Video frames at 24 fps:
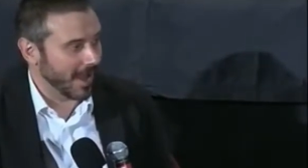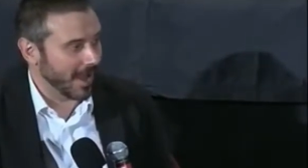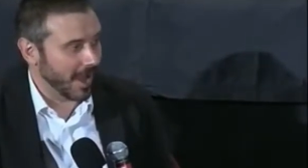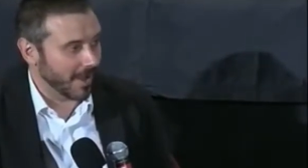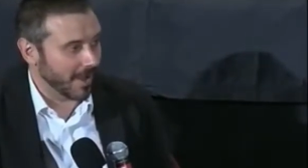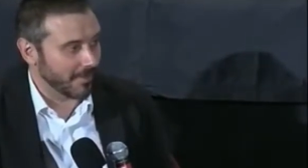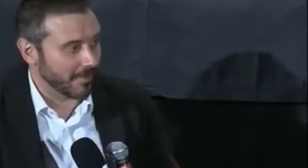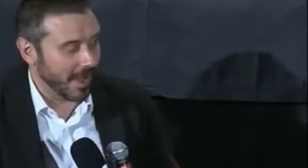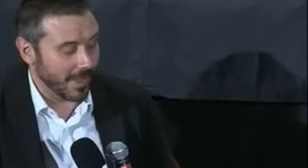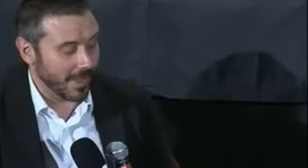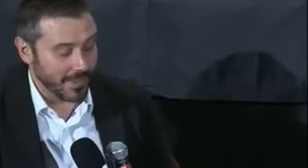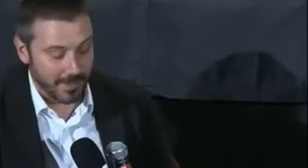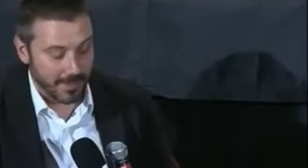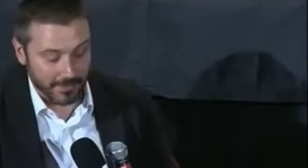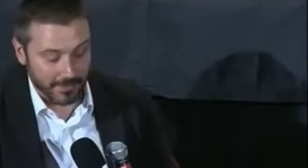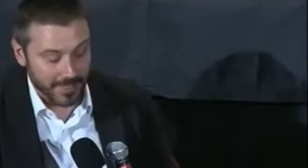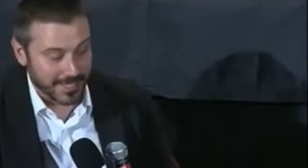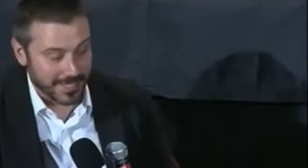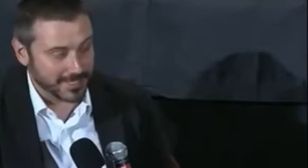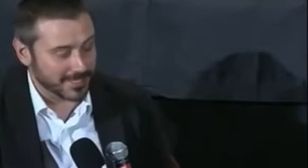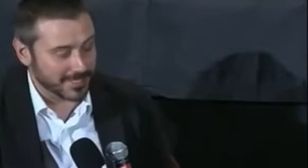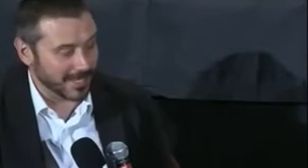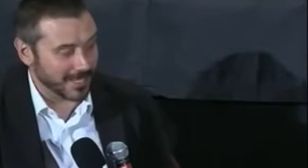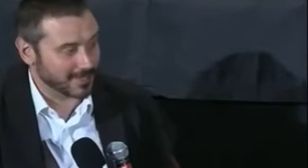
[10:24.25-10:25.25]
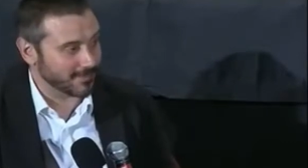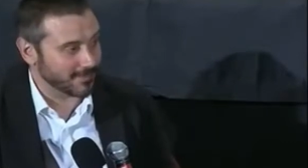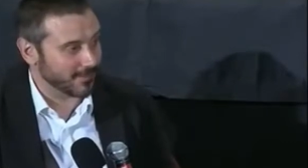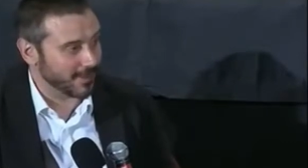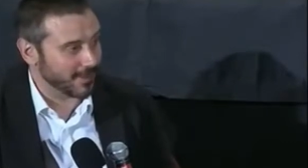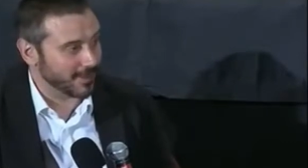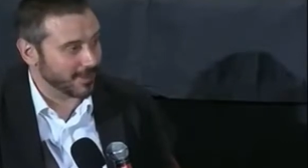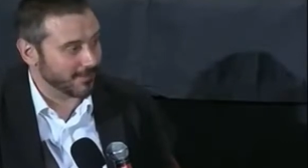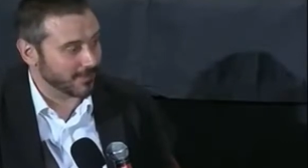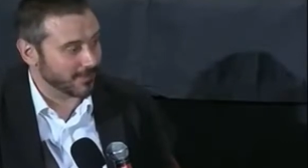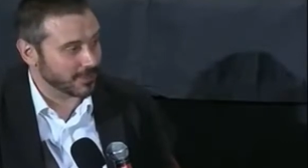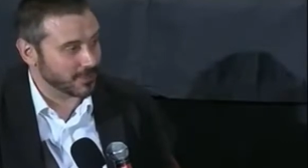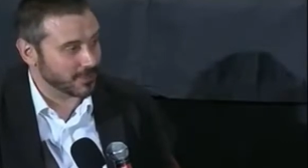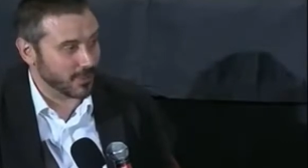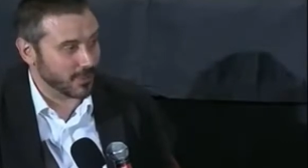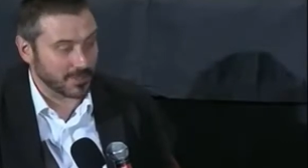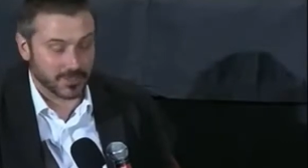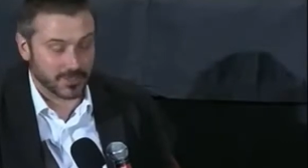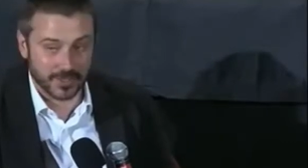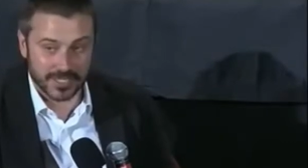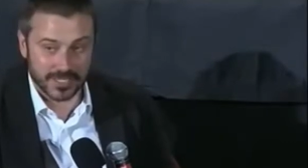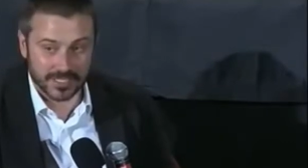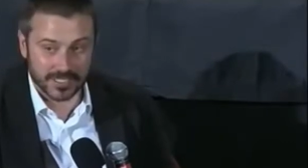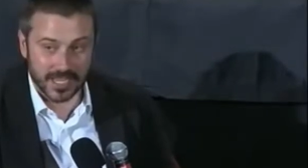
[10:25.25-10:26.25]
Um, and that, but that's, that's for a different
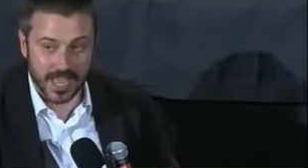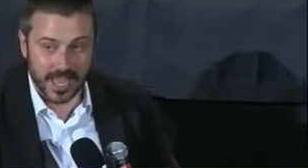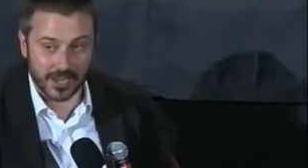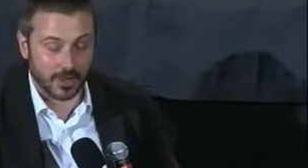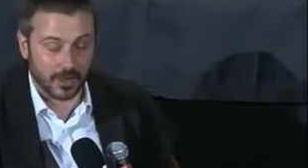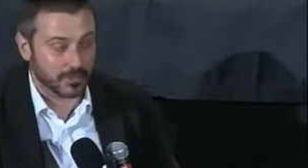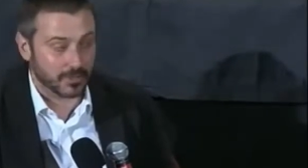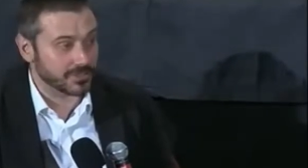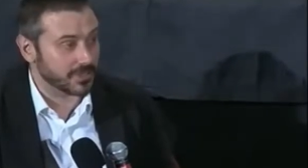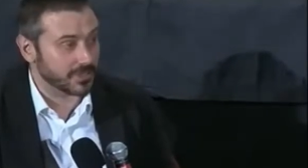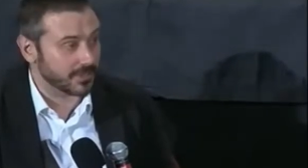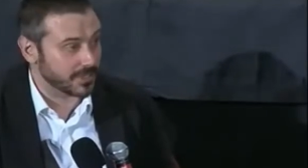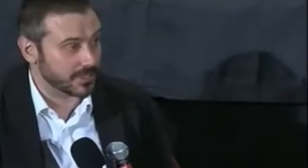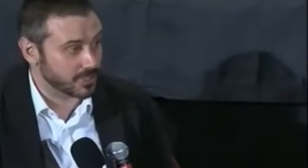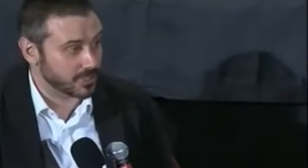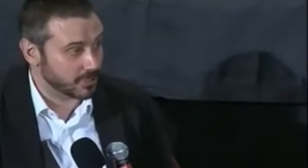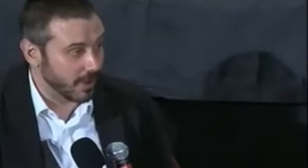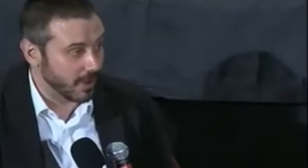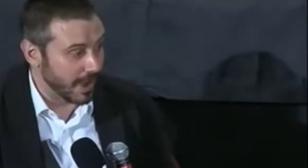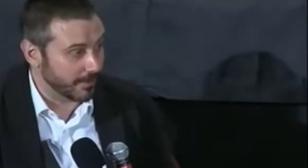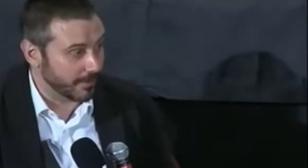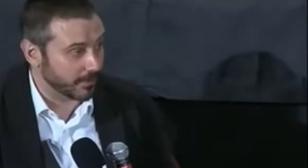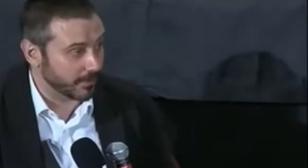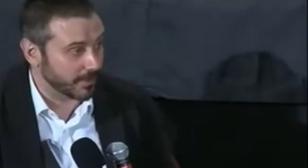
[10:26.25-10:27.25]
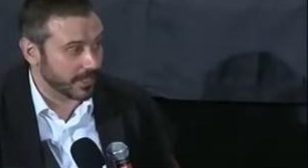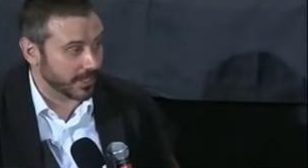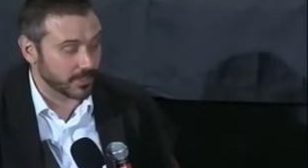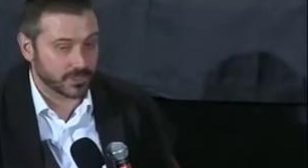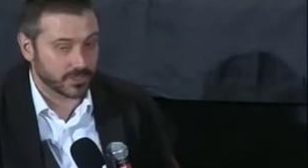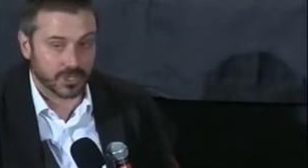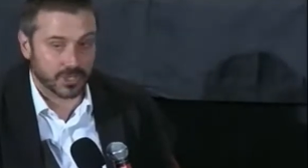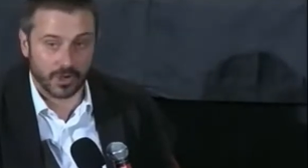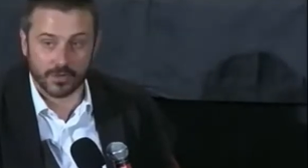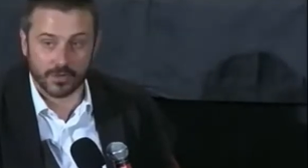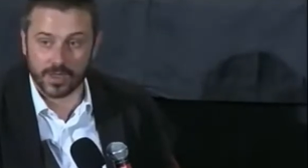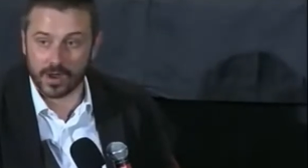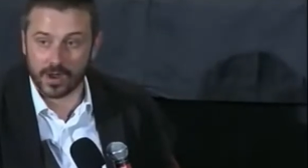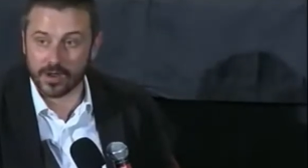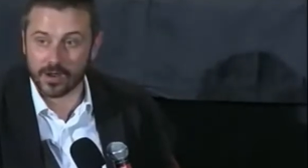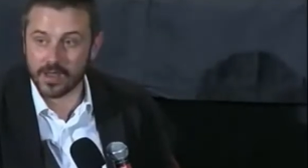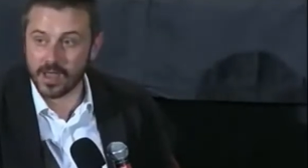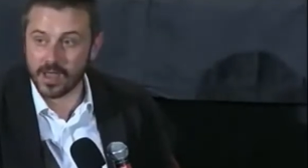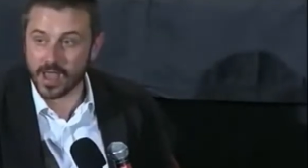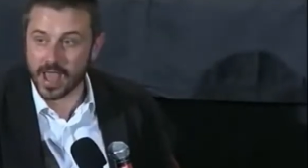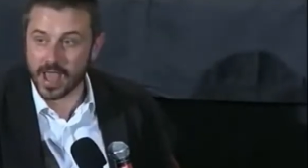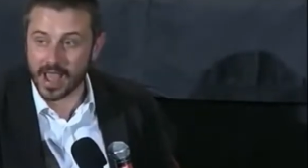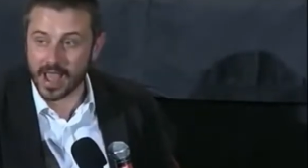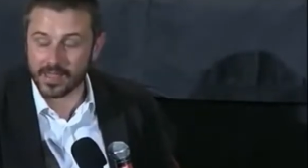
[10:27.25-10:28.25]
story. So this guy goes there, these tribal leaders go there,
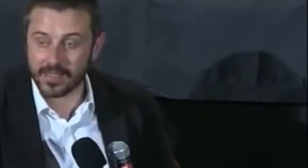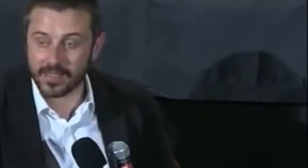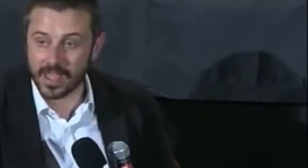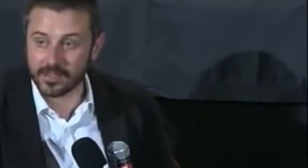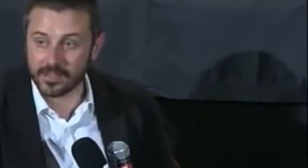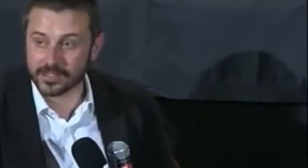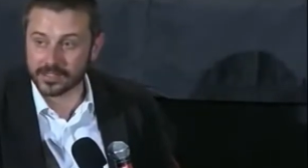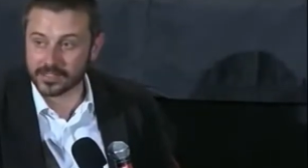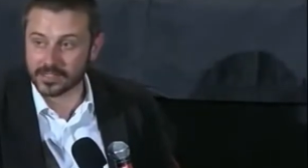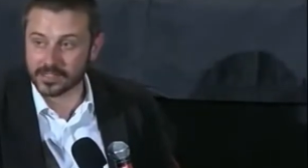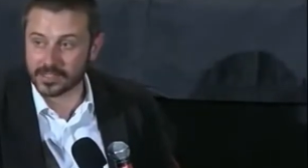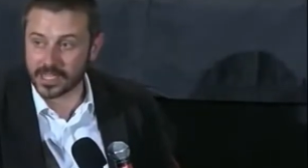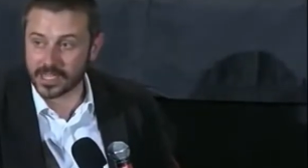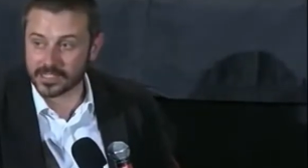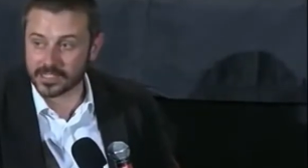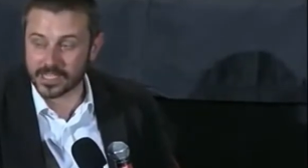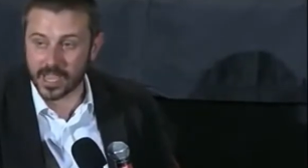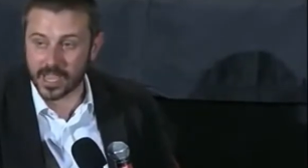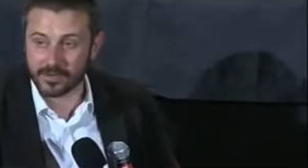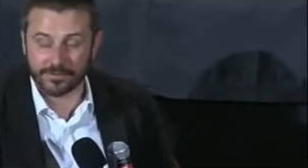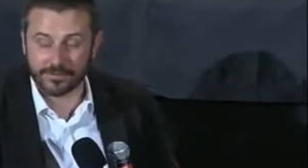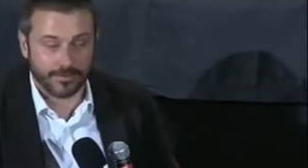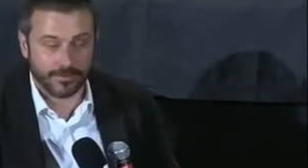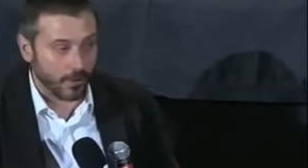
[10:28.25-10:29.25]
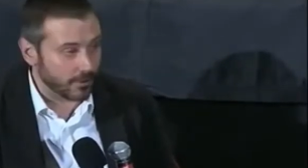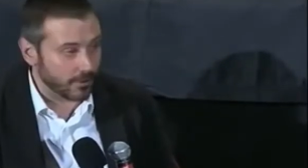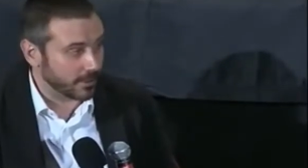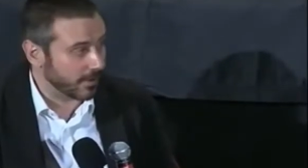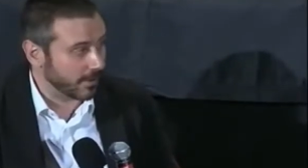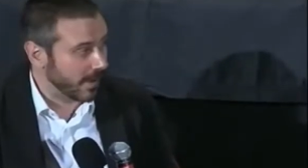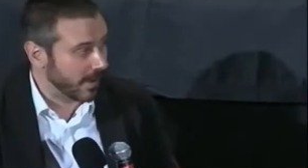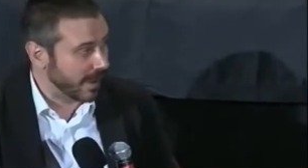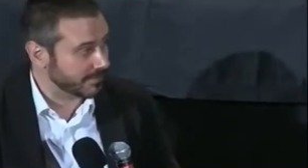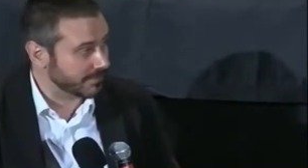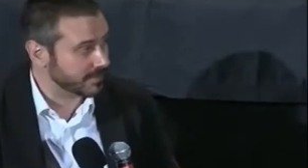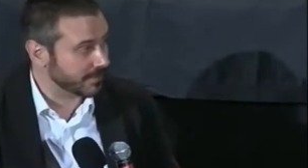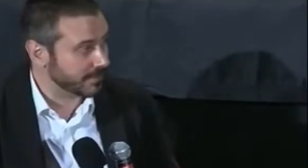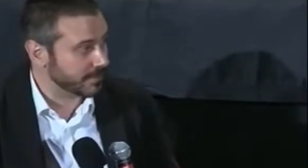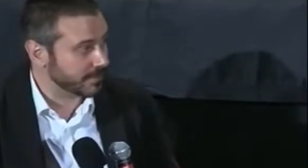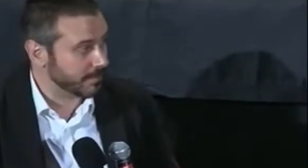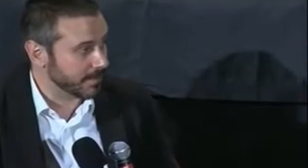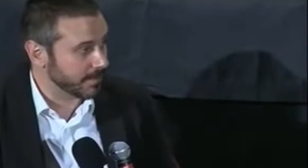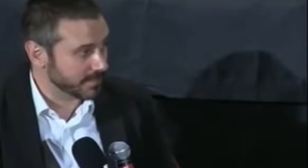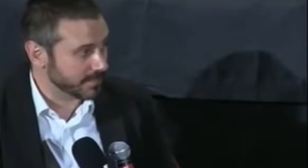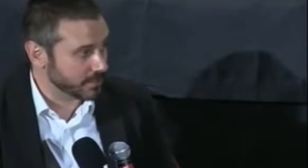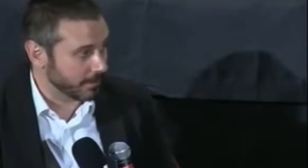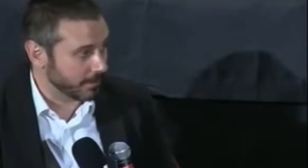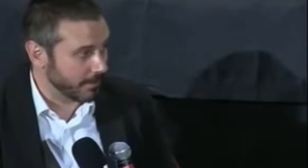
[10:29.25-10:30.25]
and they, they take photographs of the
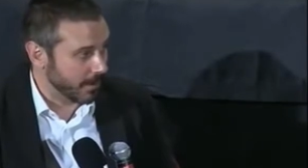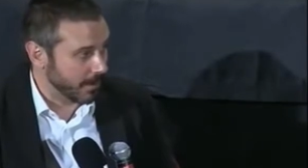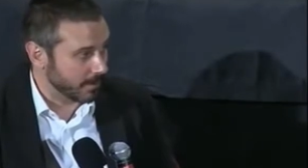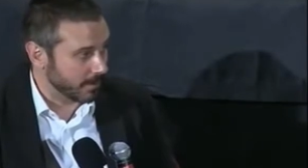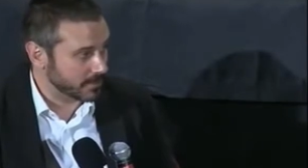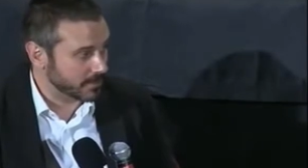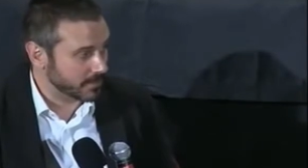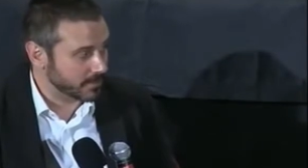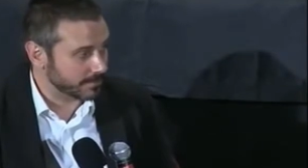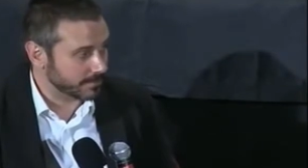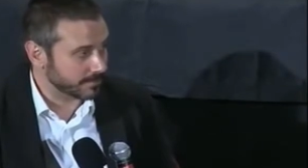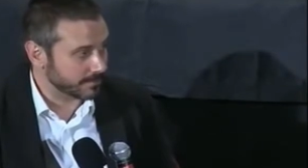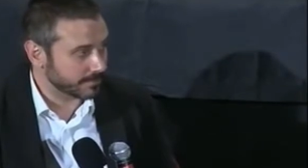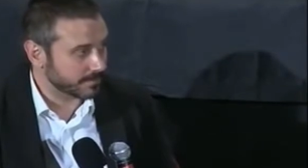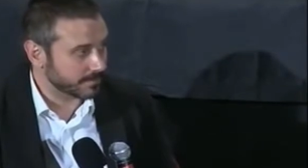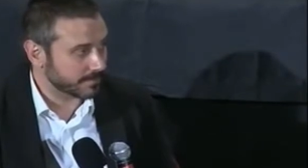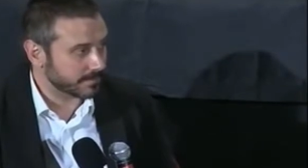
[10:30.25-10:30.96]
missile parts.